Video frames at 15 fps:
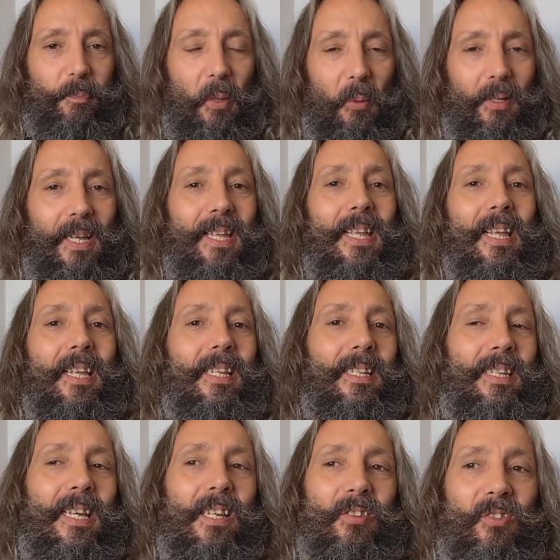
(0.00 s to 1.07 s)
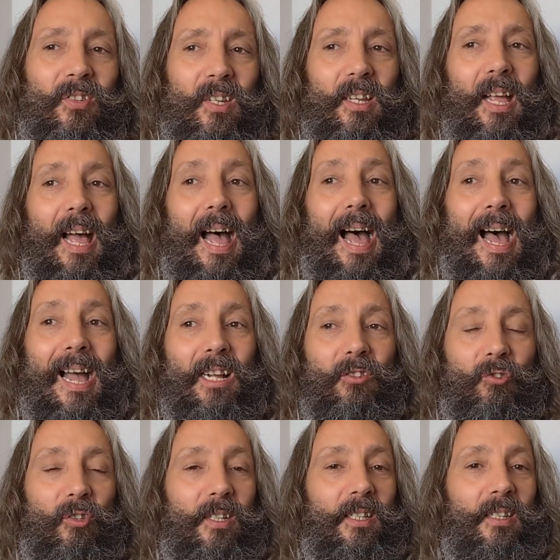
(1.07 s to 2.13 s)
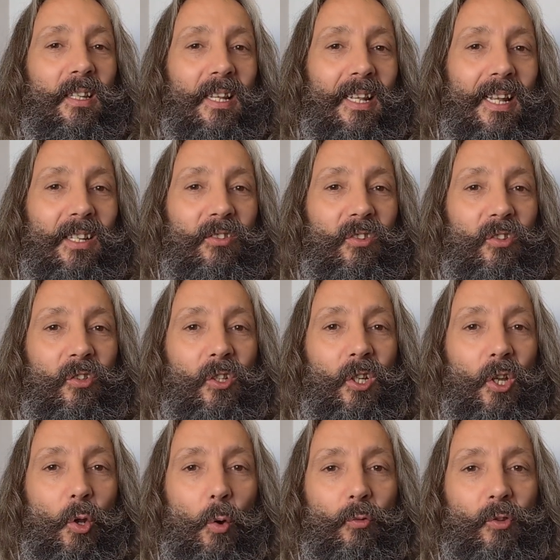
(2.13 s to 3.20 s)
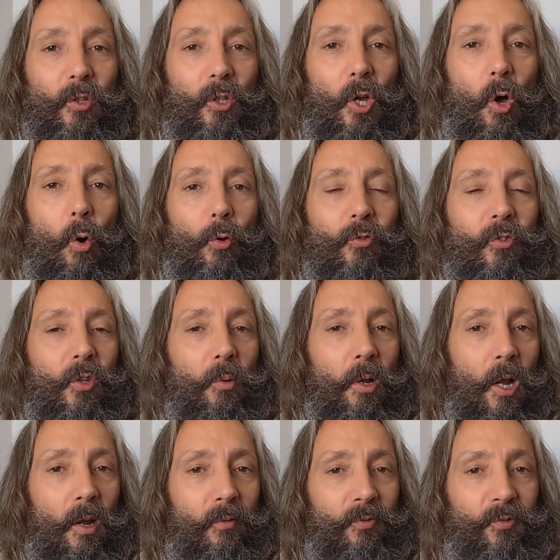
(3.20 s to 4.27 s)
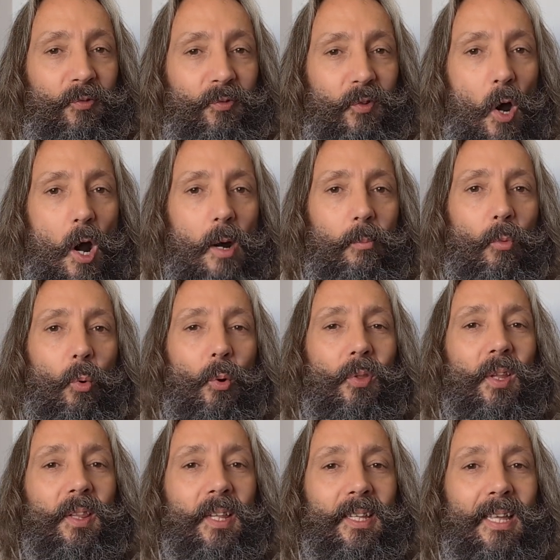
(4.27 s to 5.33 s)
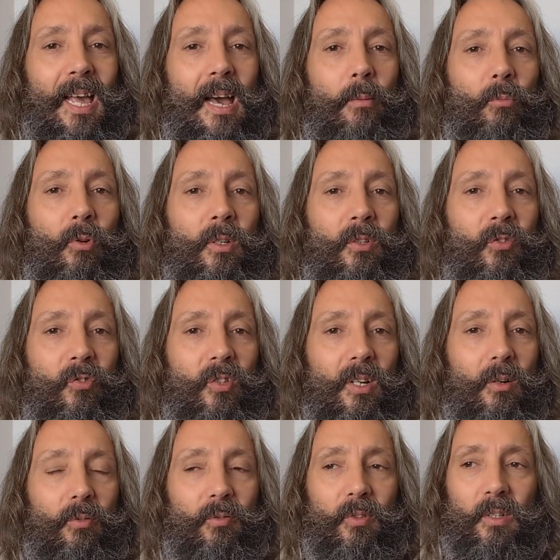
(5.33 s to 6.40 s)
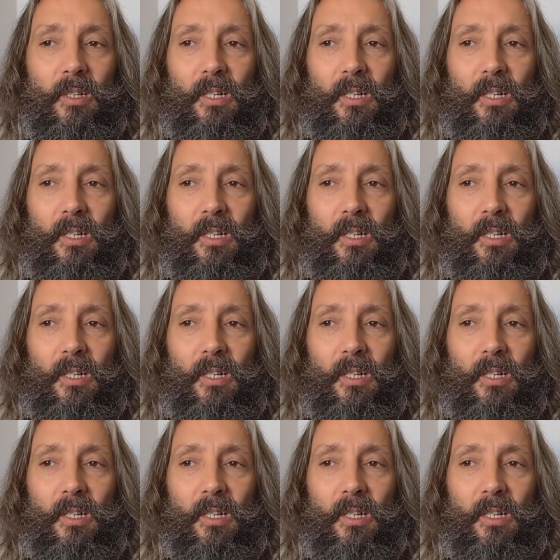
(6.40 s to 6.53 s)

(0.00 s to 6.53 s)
Okay, yes, actually the lenses can often cost far more than the camera itself.